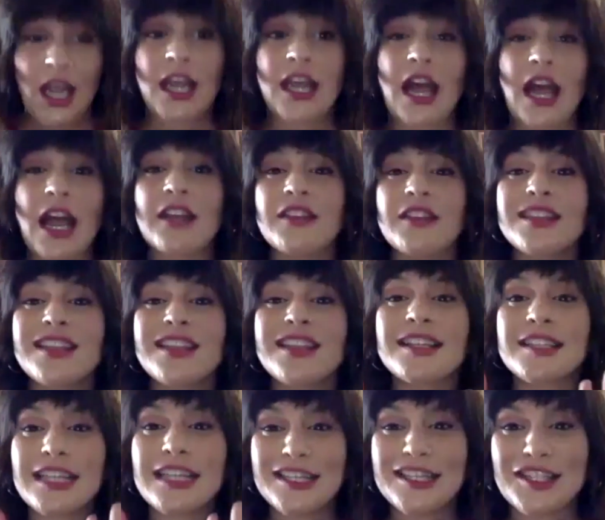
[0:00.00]
And I think that's
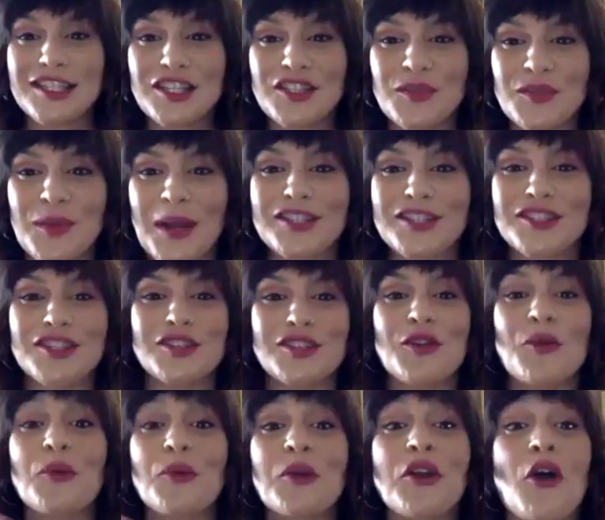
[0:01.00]
the easiest way so you
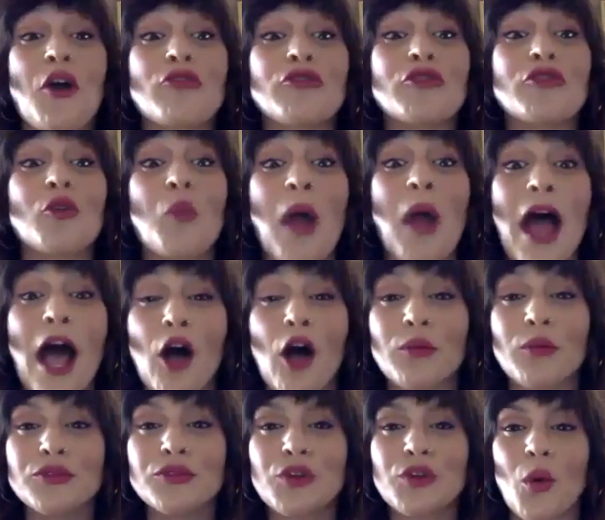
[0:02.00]
don't get
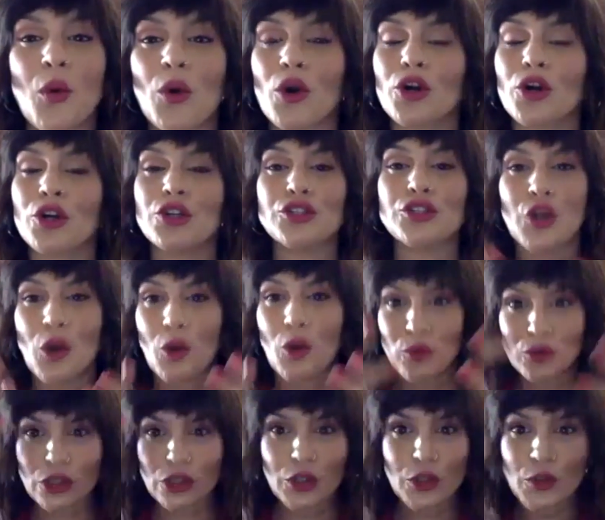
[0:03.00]
overwhelmed or don't
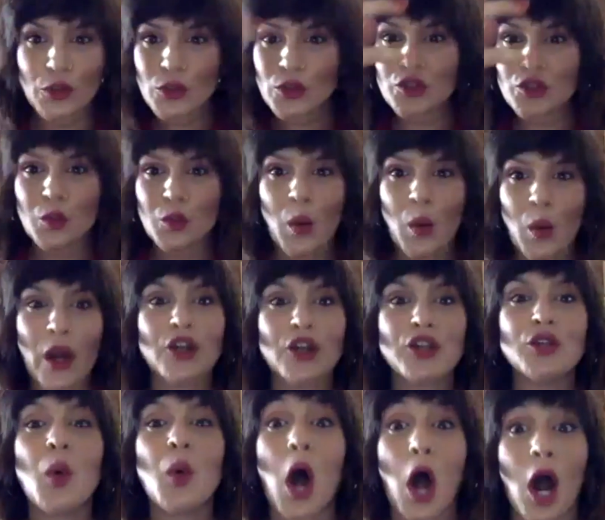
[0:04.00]
lose where
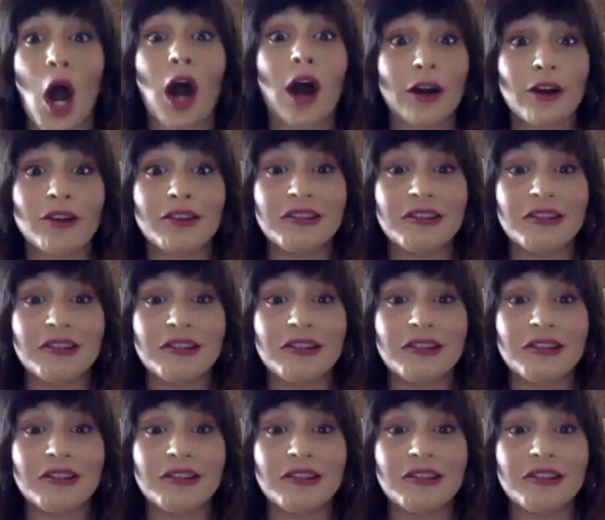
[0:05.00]
you are